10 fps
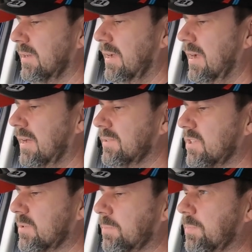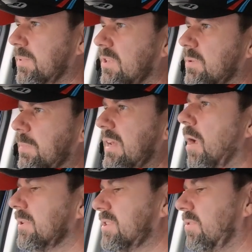The
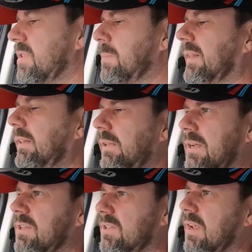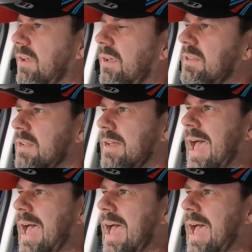speedometer in the middle is an